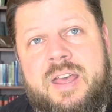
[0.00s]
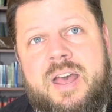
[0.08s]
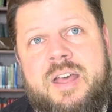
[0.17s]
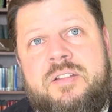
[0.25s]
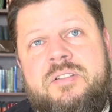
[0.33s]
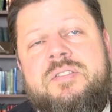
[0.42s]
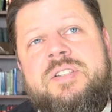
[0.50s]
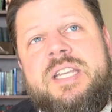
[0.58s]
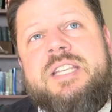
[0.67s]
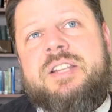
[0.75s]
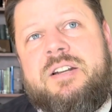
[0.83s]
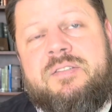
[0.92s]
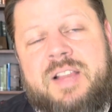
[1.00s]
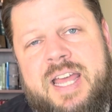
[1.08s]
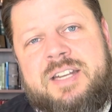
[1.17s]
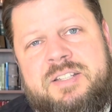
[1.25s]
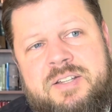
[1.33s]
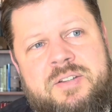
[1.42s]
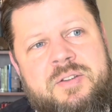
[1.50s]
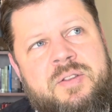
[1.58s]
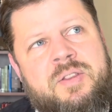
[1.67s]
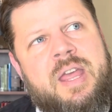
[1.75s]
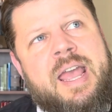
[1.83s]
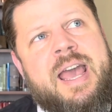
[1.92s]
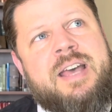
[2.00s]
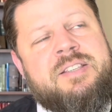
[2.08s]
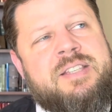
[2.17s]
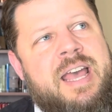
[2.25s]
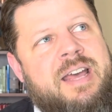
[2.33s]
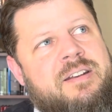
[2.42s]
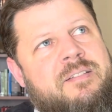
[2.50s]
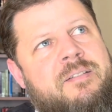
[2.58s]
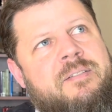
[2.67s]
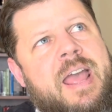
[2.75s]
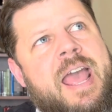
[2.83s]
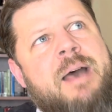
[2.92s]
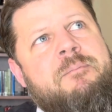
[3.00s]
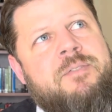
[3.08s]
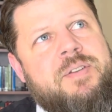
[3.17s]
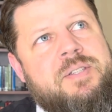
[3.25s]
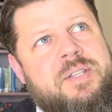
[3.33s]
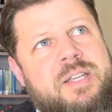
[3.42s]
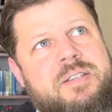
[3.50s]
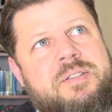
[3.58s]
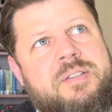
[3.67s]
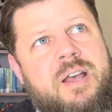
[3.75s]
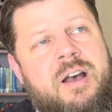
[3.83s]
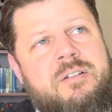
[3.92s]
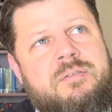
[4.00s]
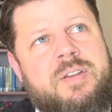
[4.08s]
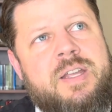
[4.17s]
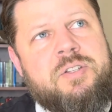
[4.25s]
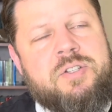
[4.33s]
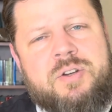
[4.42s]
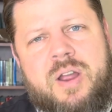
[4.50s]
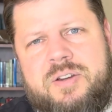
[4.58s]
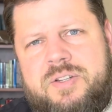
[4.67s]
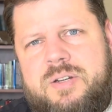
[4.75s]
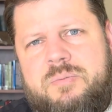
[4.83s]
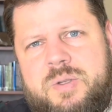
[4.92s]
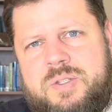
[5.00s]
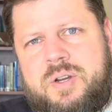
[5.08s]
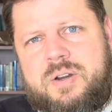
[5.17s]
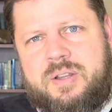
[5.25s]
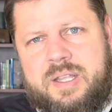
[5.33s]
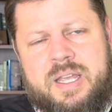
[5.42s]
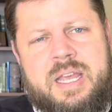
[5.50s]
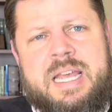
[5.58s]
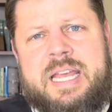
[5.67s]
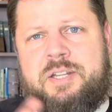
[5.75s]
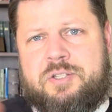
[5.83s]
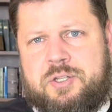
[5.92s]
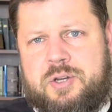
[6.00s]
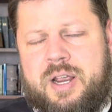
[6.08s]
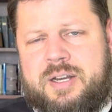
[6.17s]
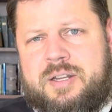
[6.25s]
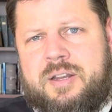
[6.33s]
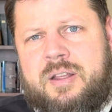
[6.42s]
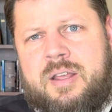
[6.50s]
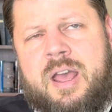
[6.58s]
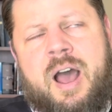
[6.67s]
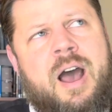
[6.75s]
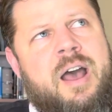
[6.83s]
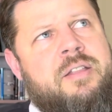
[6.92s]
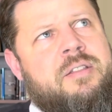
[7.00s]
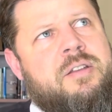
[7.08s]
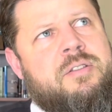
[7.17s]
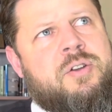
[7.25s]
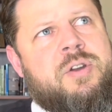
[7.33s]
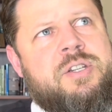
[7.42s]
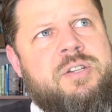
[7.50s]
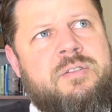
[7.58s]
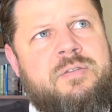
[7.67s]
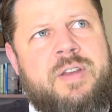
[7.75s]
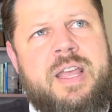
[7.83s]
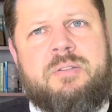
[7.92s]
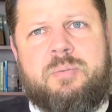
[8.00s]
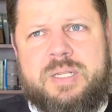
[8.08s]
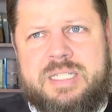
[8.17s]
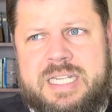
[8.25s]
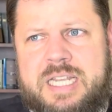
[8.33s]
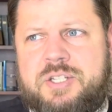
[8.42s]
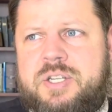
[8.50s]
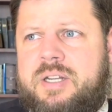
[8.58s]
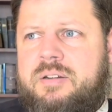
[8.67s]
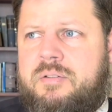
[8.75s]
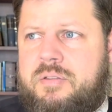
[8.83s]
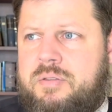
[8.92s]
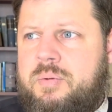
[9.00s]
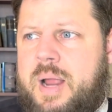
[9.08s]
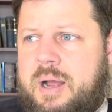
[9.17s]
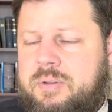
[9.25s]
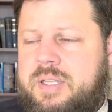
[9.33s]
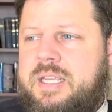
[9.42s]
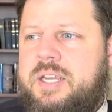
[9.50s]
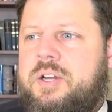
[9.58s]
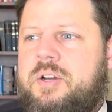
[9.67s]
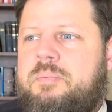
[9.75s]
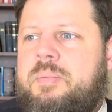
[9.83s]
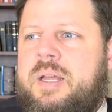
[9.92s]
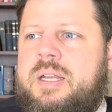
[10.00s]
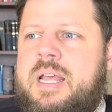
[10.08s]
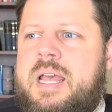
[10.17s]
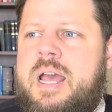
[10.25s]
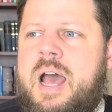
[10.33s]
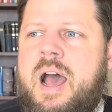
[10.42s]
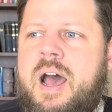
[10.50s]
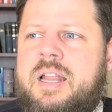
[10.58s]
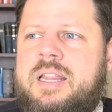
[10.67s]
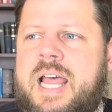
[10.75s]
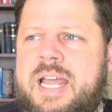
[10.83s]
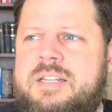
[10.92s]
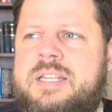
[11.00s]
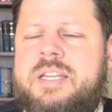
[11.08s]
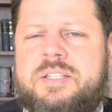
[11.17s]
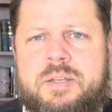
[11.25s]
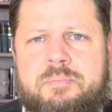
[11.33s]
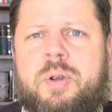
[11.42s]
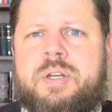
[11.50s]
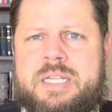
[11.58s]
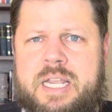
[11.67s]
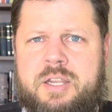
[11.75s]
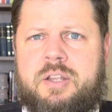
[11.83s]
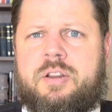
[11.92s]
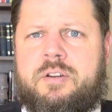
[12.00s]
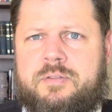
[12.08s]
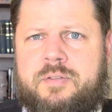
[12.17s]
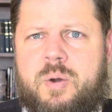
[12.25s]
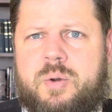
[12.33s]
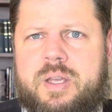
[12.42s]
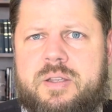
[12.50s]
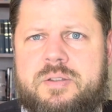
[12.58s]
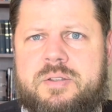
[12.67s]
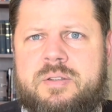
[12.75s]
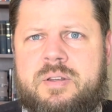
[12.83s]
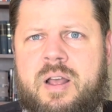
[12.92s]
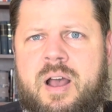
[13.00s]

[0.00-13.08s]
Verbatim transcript: Uh, the season of Lent uh, has that uh, emphasis of instruction. We certainly instruct uh, the, the Christian faith. We teach it throughout the year, but uh, Lent has a particular focus.